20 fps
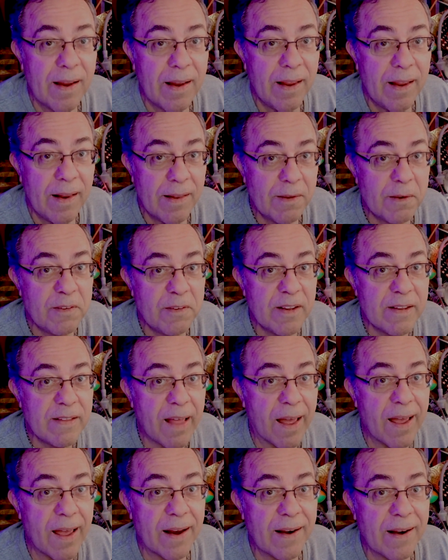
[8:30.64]
Hitler did
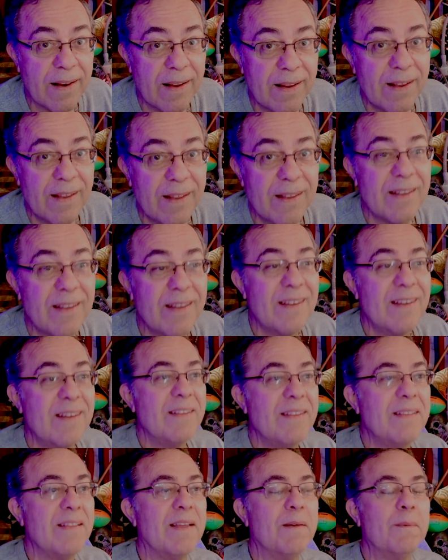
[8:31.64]
that.
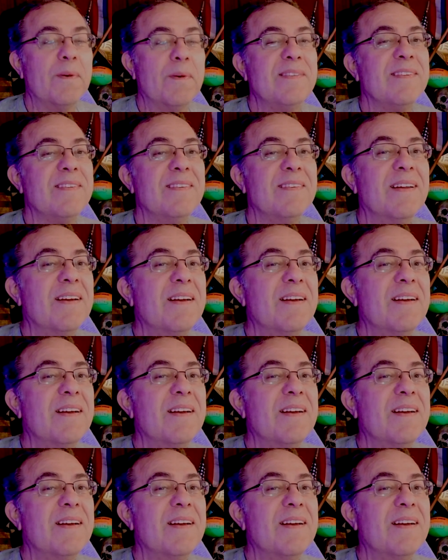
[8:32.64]
It wasn't,